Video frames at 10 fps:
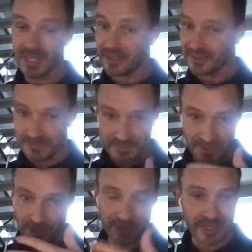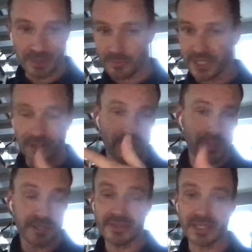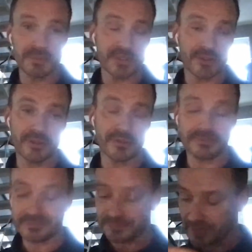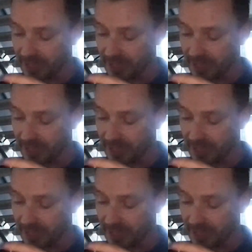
They bring all their teams on,